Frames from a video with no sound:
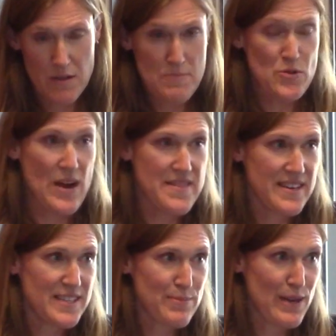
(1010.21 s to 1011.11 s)
Do I
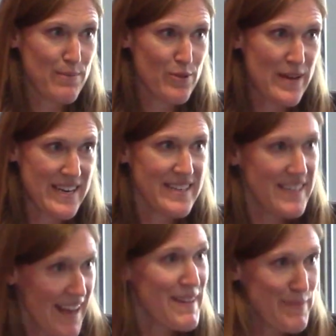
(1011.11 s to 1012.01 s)
think it's problematic?
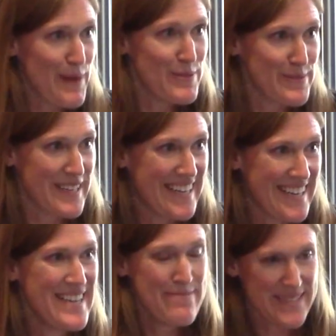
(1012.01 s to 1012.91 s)
Yeah, probably,
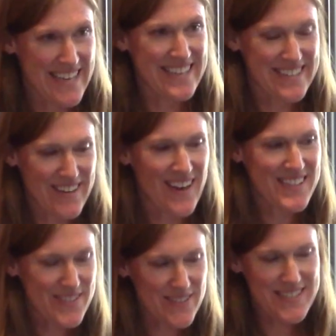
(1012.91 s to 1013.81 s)
but they did
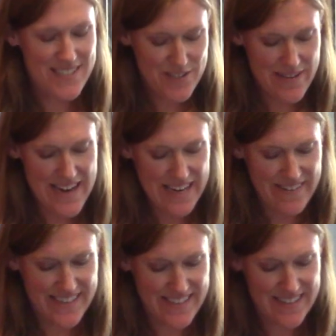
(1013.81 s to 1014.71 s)
not. So it's this gray
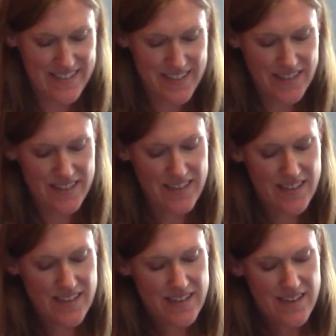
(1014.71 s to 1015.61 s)
area.
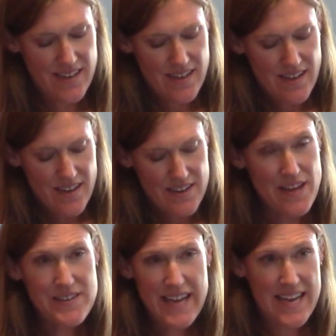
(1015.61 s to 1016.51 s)

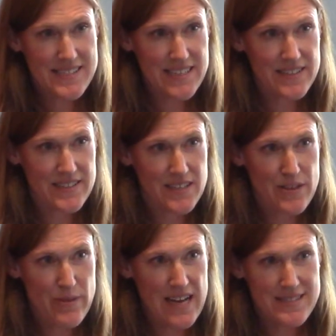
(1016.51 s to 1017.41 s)
Another case here in the
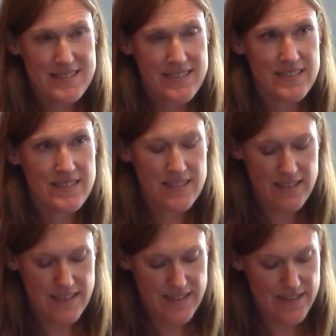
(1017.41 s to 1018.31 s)
US,
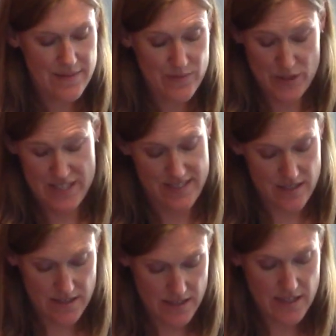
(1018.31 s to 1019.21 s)
which is
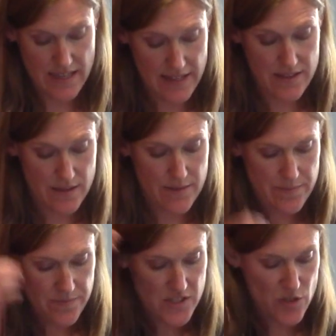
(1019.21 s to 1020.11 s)
in the
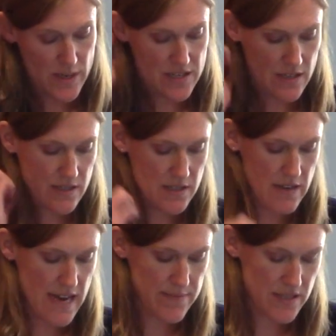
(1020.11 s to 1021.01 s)
situation I'll
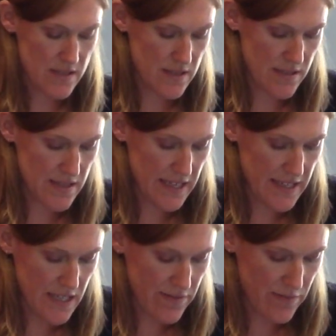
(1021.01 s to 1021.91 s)
describe is
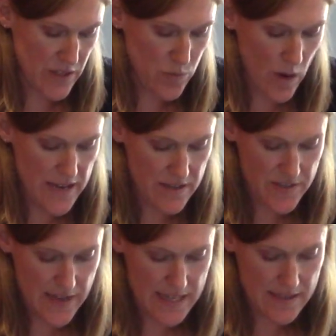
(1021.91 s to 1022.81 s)
indicative of much wider
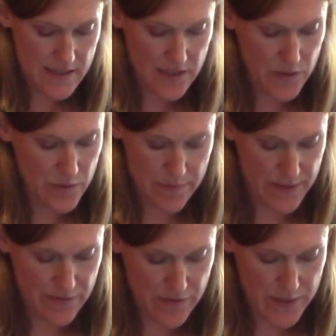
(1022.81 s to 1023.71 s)
trends that you would
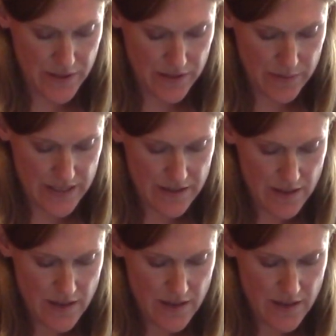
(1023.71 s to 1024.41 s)
be familiar with.